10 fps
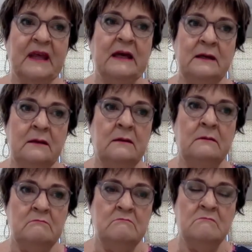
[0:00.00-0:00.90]

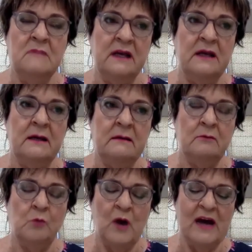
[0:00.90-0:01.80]
in many
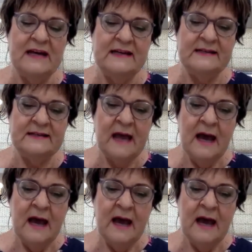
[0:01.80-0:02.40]
ways.